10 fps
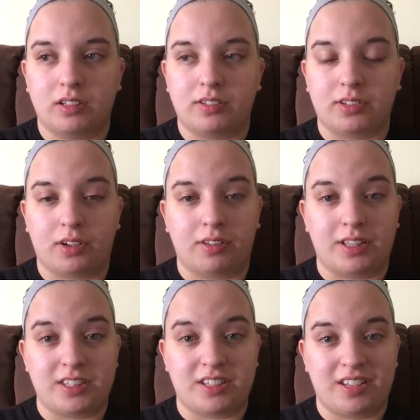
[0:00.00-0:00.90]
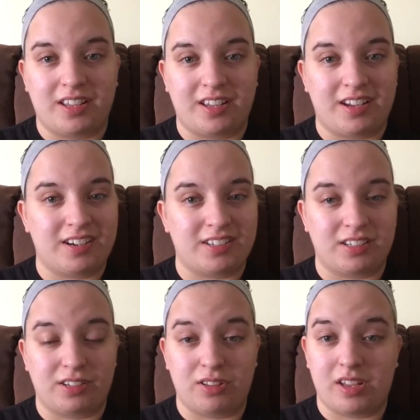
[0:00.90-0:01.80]
So here's
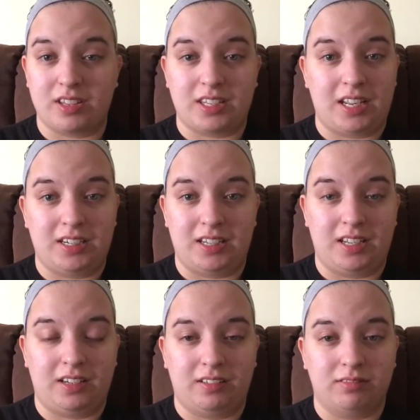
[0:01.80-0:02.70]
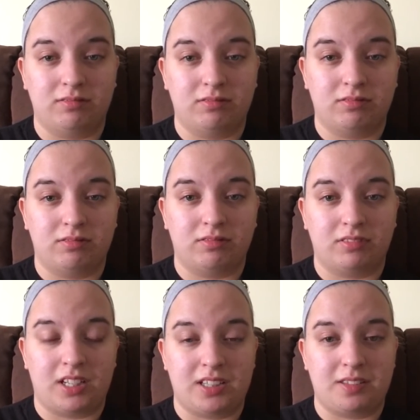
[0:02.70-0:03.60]
to 2018.
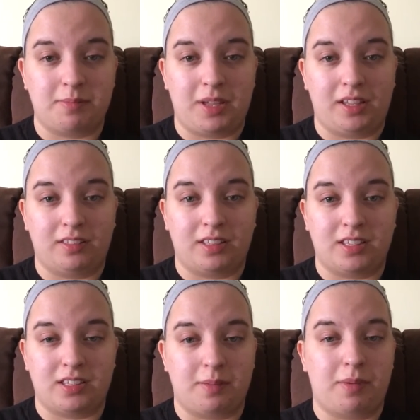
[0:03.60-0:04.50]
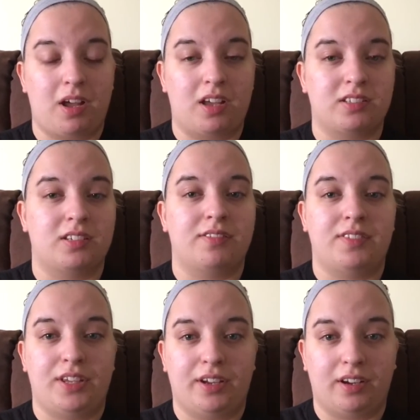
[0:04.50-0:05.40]
Let's make this a positive
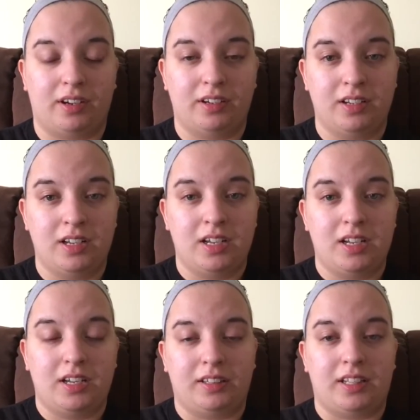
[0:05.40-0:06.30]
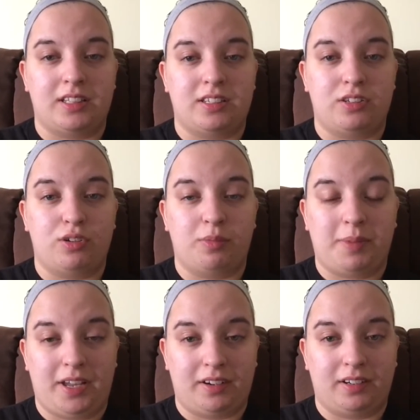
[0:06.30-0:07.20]
year. Let's do
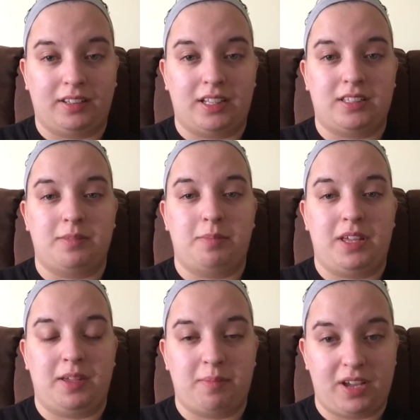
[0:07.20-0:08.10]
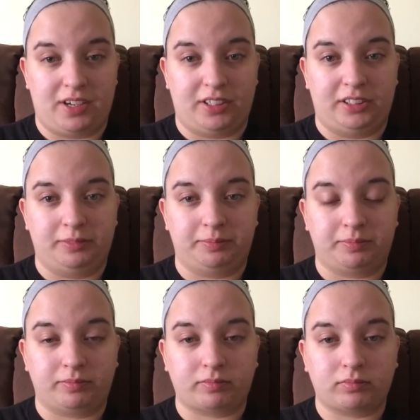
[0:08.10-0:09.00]
better. Let's be better.
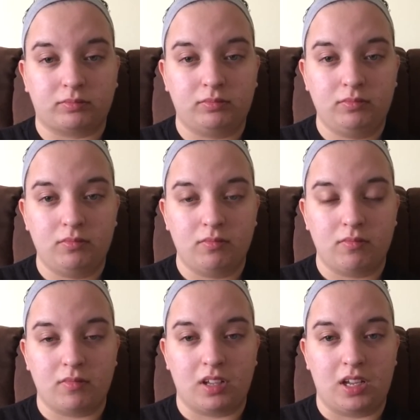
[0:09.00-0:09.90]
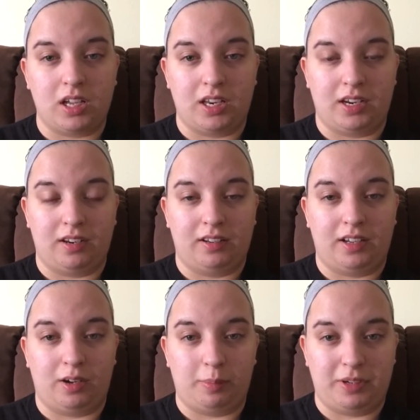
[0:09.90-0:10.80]
And
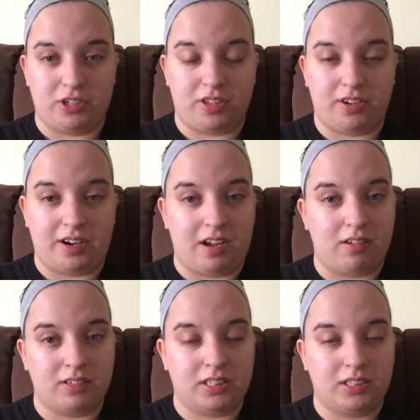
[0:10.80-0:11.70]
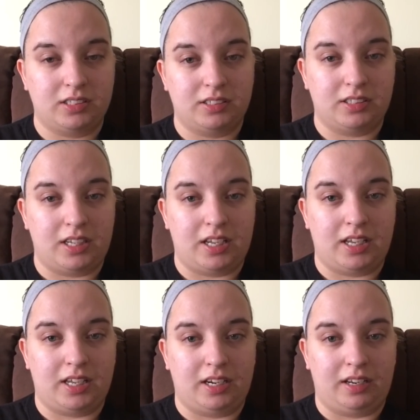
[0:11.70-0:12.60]
help each other out.
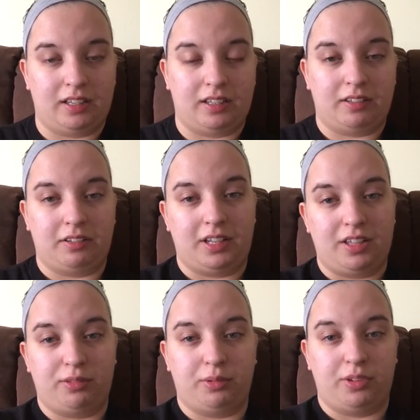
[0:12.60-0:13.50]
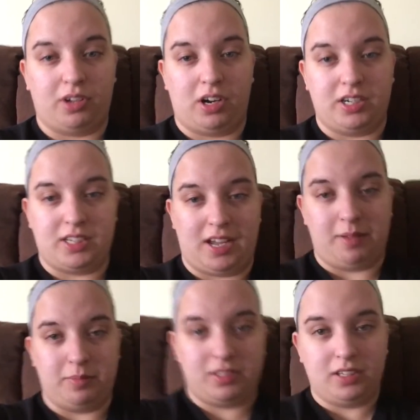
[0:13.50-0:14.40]
And get through the hard
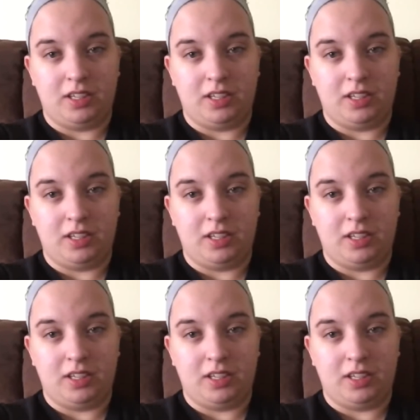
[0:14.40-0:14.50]
times.